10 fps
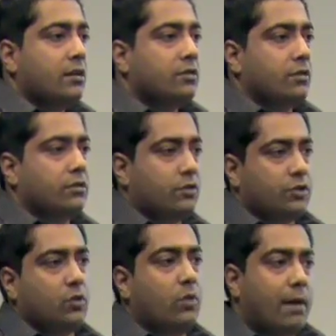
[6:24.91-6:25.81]
So the
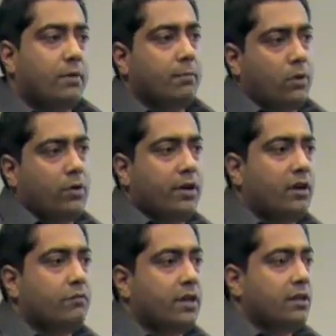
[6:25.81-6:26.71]
social web component
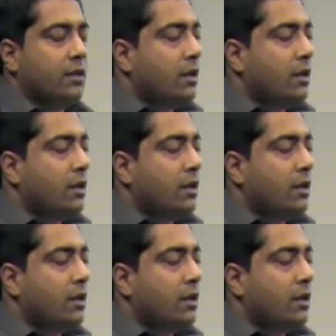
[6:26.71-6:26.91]
of it.